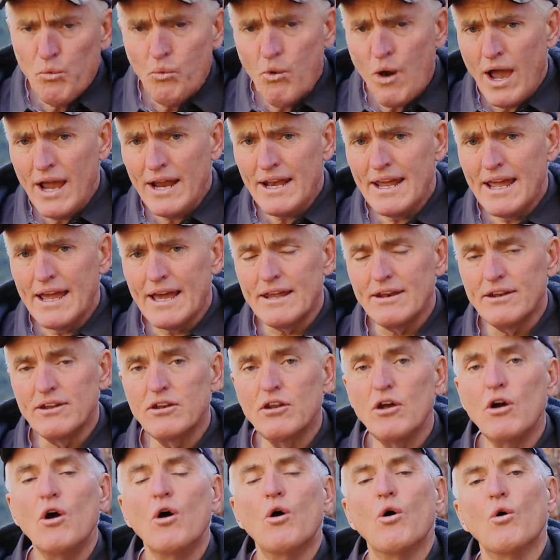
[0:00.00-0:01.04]
Right-handed
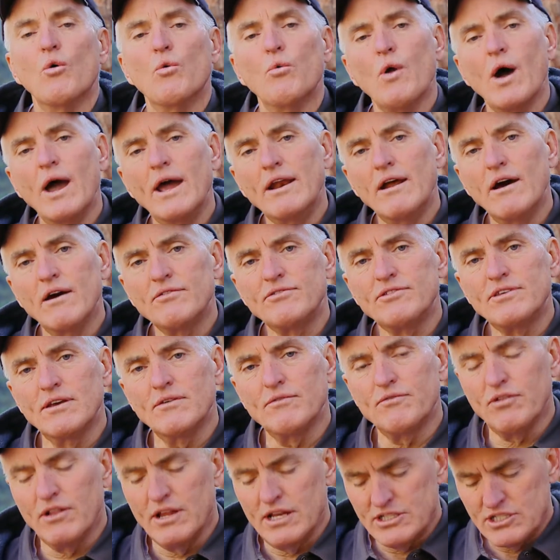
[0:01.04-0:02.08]
or right offset
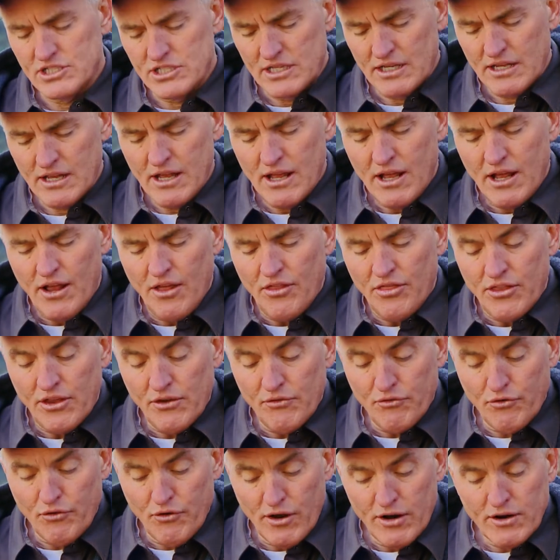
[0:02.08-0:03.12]
fletching, the
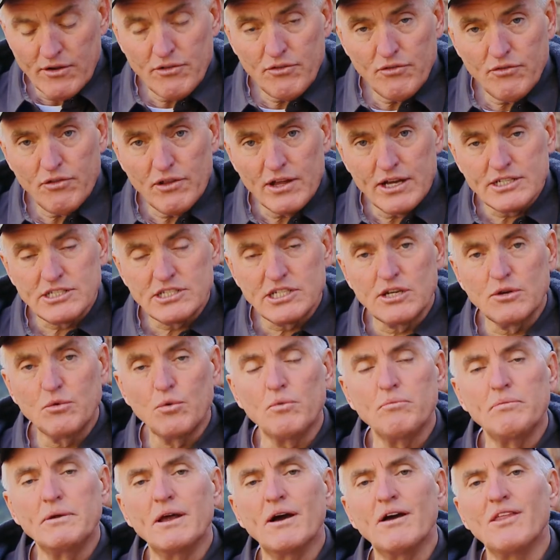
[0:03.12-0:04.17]
front of the fletching will
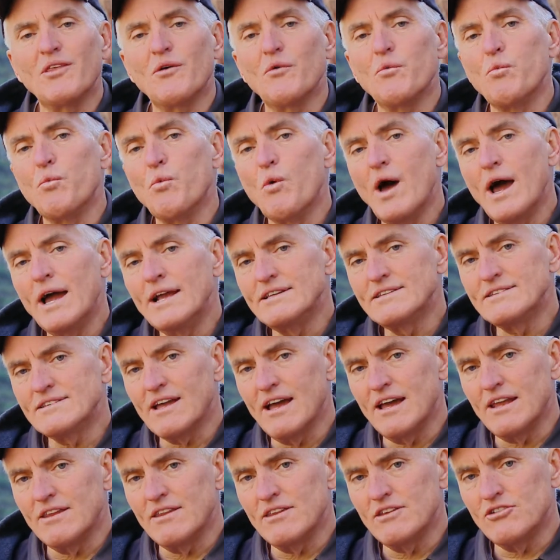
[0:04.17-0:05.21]
be on the right
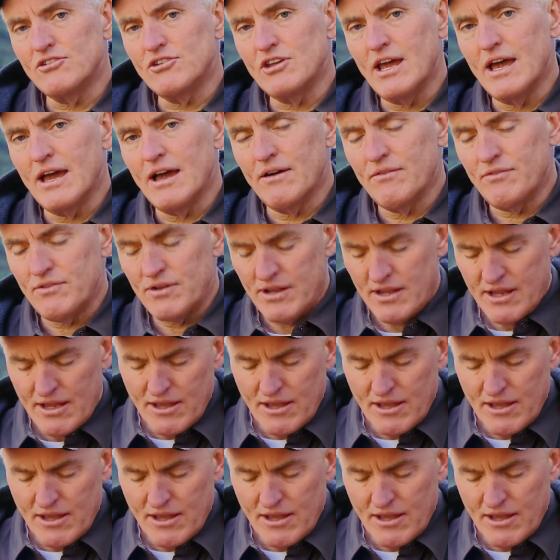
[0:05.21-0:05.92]
side of the shaft.